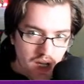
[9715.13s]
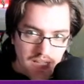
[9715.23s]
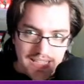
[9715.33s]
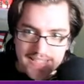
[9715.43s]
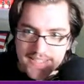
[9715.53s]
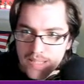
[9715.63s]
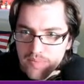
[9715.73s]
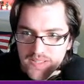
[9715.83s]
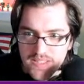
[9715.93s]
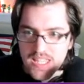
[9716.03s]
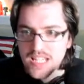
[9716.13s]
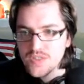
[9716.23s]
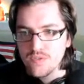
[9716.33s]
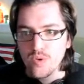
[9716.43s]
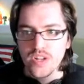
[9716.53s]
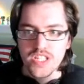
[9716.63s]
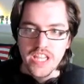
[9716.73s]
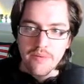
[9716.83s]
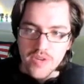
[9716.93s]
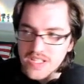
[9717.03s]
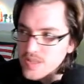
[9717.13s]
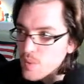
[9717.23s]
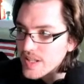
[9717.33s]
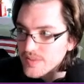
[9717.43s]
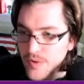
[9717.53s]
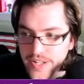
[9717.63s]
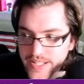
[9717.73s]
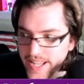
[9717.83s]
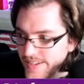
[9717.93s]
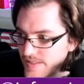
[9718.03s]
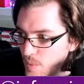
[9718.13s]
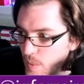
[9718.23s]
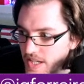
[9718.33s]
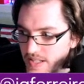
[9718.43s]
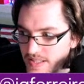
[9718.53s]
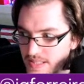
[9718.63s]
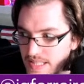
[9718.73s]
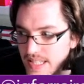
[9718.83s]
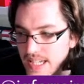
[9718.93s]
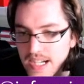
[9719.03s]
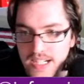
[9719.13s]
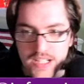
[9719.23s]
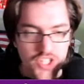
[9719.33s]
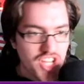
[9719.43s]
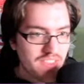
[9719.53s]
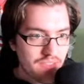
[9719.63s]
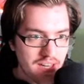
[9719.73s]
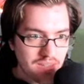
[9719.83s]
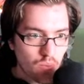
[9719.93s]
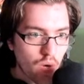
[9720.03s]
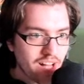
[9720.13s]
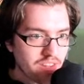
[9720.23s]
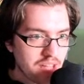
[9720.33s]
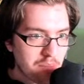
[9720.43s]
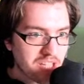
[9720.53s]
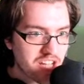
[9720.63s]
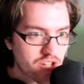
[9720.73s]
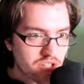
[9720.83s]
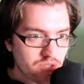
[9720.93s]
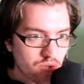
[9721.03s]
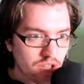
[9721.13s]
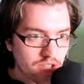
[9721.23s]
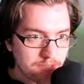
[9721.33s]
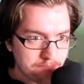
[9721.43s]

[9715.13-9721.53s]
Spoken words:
let's keep the state for the genres as well as for the tags, so we can easily chain that while the application is going on.